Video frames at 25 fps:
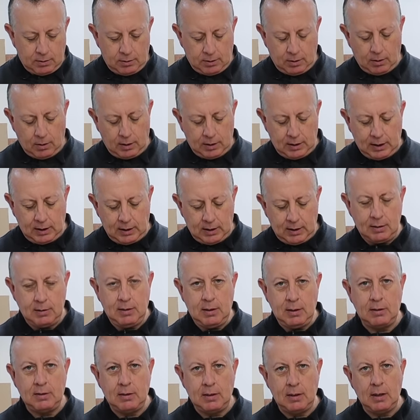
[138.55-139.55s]
So I think
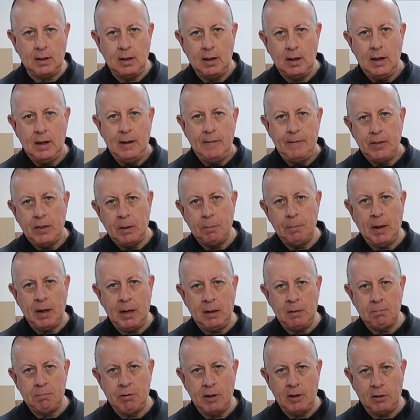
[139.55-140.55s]
this is the, the
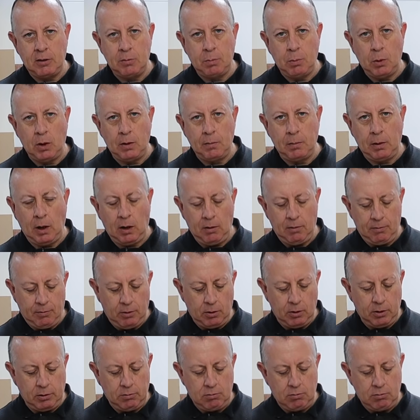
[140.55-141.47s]
main principle I'm going for.